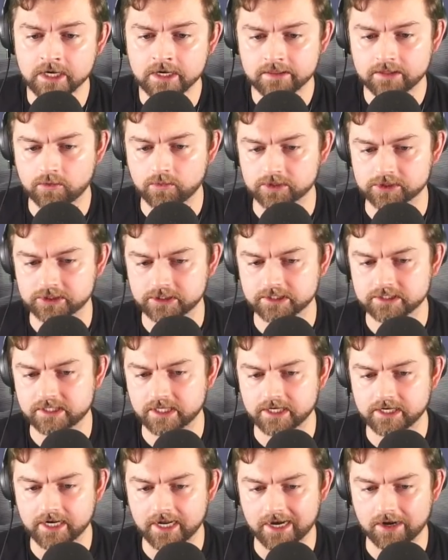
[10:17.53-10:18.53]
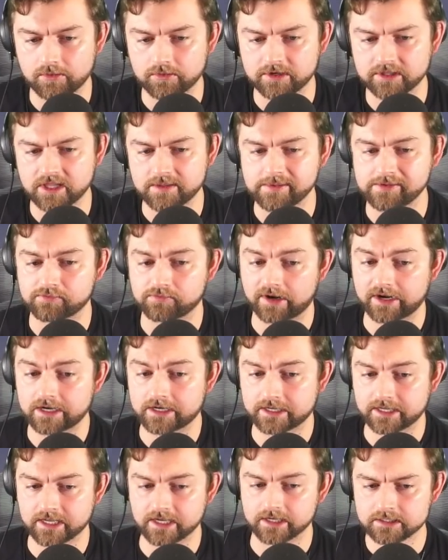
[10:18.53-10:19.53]
The question is then, how can they be righted
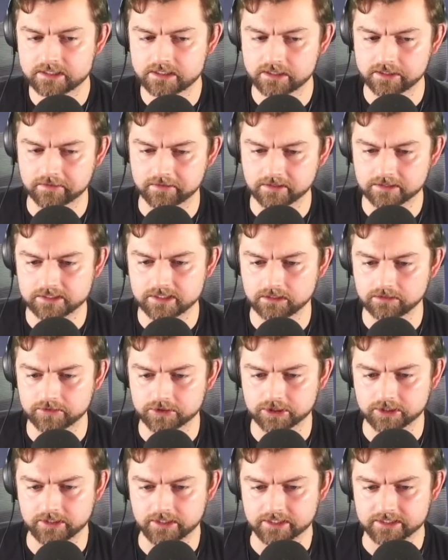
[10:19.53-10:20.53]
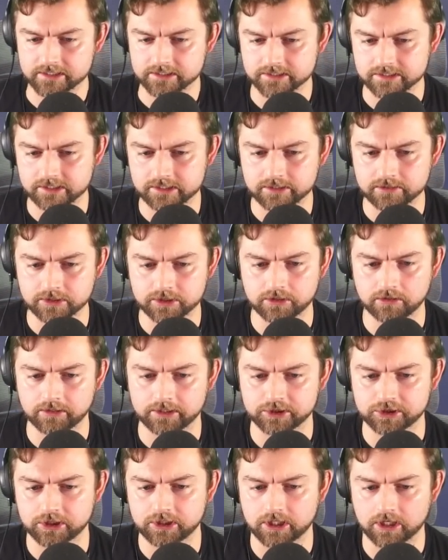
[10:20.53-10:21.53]
again? It's clear that the solution is institutional
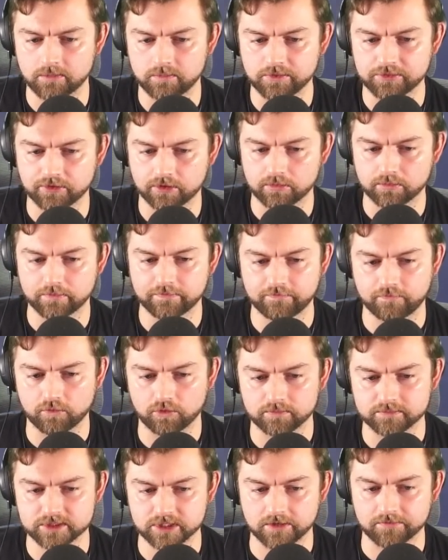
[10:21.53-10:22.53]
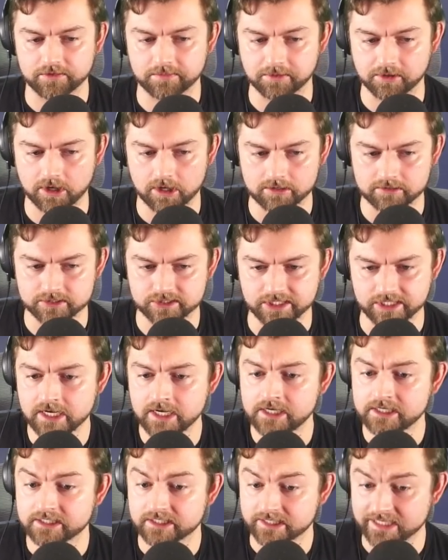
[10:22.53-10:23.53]
and should come with our reforms of the bureaucracy.
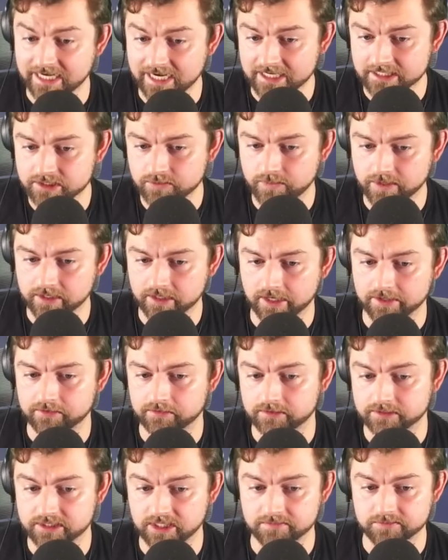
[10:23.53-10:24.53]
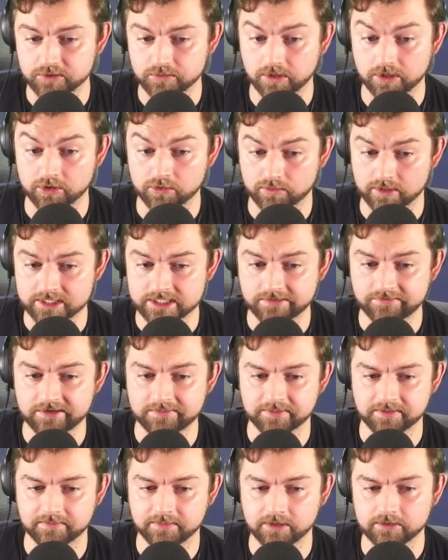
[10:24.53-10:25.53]
To that, we could either attempt to aggressively
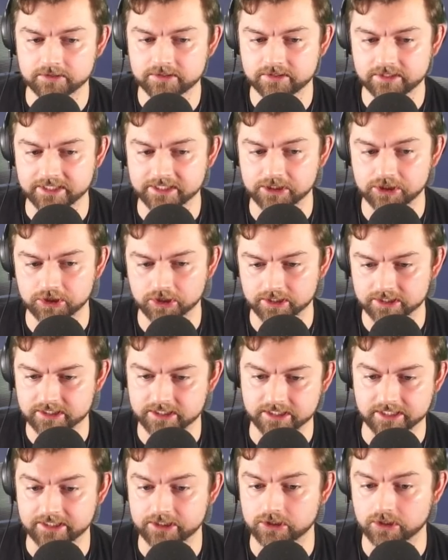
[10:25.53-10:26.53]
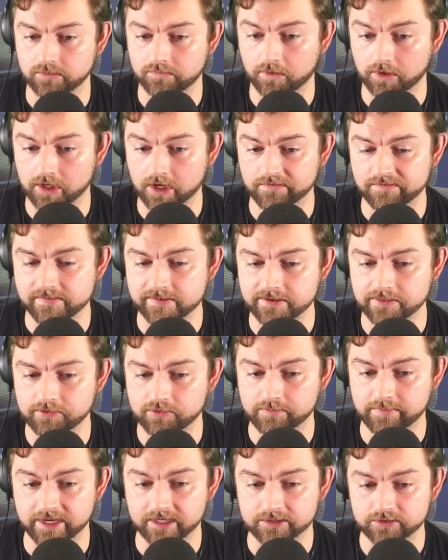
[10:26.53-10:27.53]
promote the just nature of our government
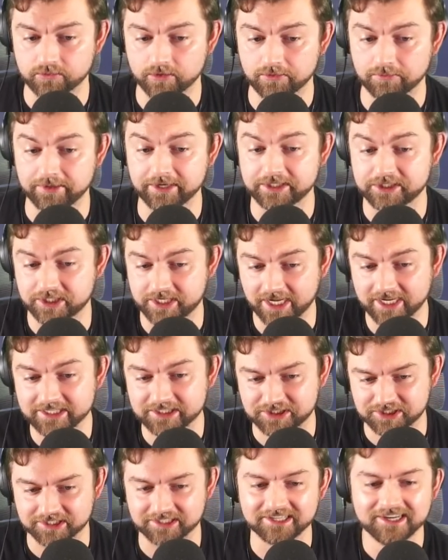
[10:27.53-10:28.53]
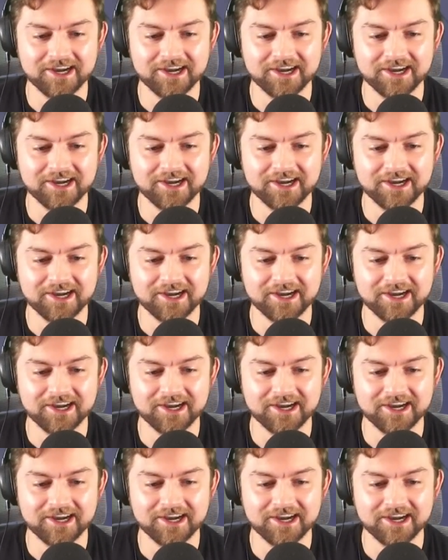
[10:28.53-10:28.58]
through mandatory re-education